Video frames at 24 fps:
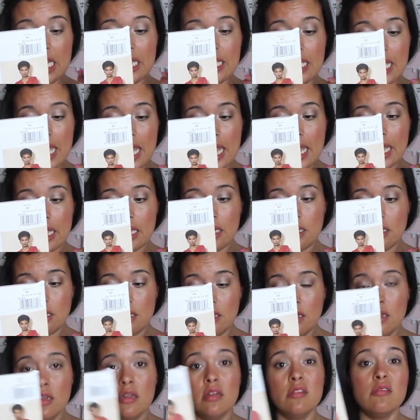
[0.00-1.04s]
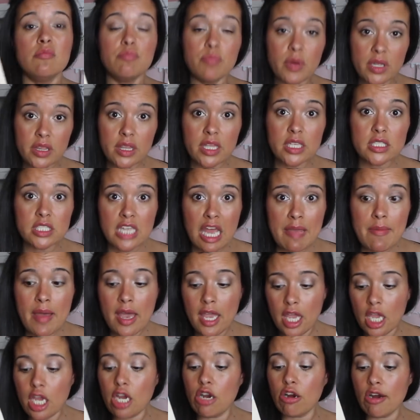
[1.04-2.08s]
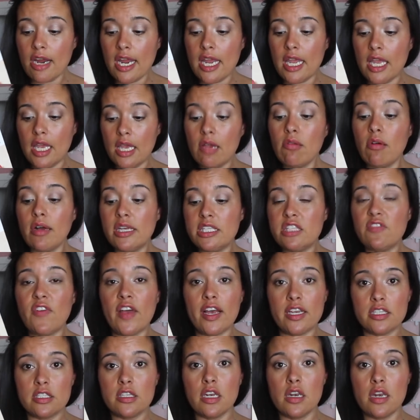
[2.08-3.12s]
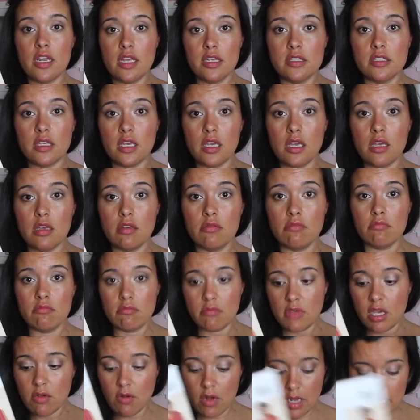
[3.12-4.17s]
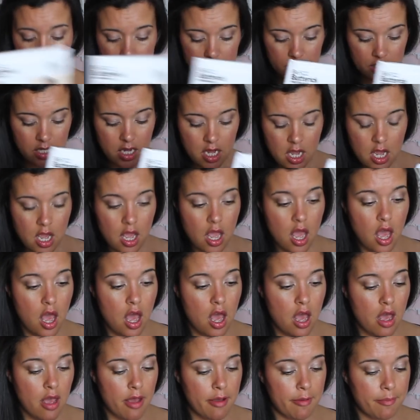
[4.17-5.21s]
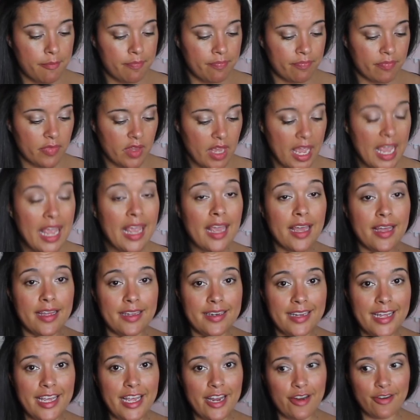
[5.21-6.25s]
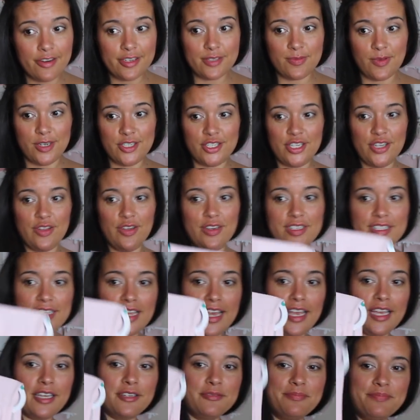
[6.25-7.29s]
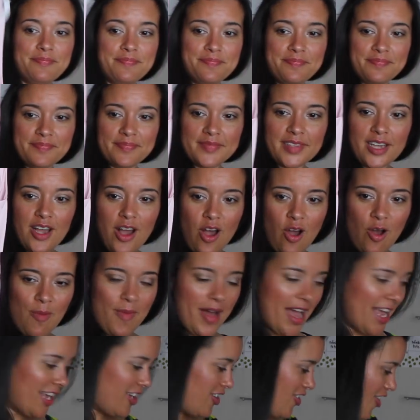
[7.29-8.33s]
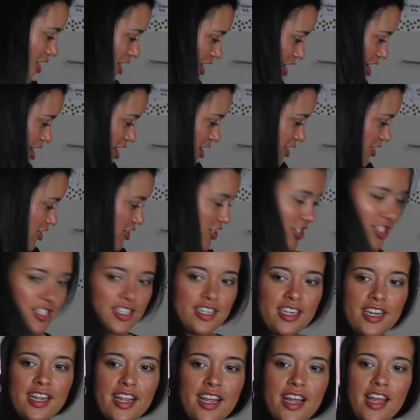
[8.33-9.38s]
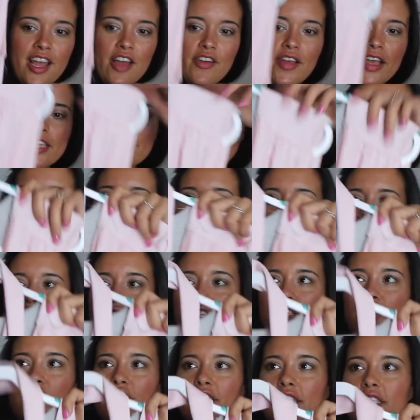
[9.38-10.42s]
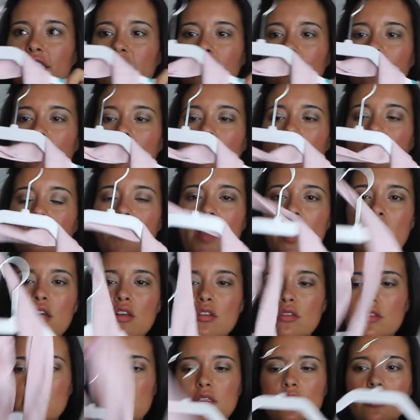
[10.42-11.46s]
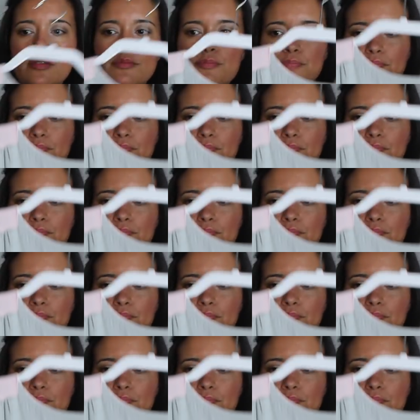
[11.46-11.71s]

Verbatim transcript: again, but this time I agree, it was fast and easy. It was. And here is what she looks like. Oh my gosh! Okay, so this is just the belt